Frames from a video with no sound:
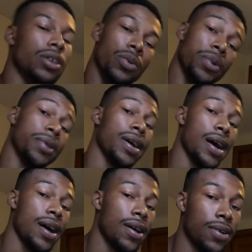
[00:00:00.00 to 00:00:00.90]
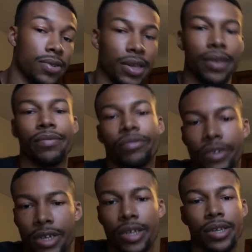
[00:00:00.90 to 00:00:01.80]
to work out and
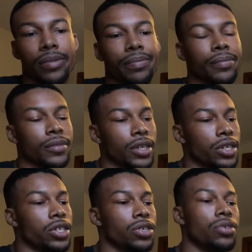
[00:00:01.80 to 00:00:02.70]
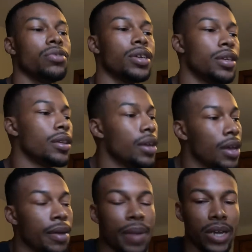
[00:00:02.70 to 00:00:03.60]
run, just so you can
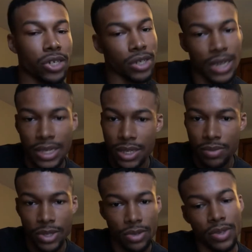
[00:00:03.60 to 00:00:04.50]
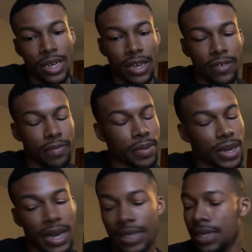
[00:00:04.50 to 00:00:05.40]
pass your testing when you leave. But
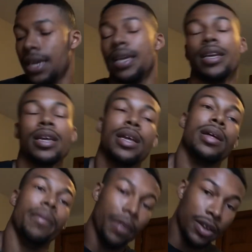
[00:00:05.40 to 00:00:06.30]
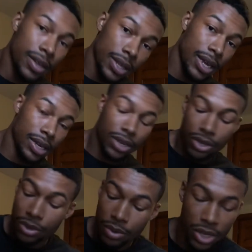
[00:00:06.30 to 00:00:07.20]
like I said, the good thing to
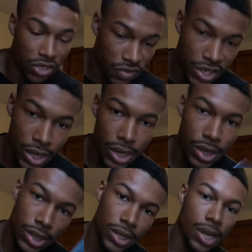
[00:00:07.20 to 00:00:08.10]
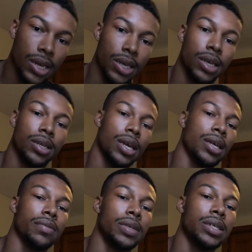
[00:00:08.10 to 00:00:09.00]
do is really study,
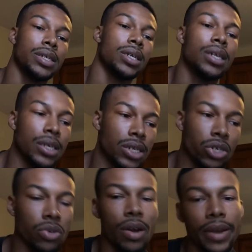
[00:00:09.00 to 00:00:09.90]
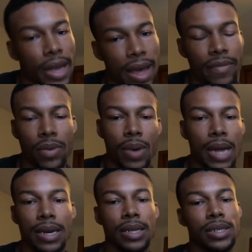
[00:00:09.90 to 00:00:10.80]
really study. Since you already have it,
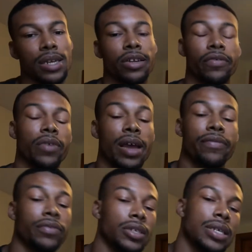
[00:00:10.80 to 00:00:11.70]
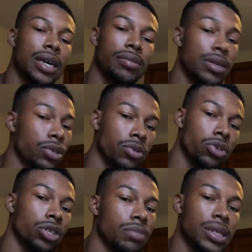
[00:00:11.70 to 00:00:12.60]
why not study? If you have free time, that's when you
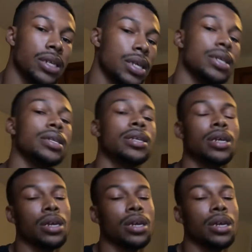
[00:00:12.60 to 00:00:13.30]
should be studying,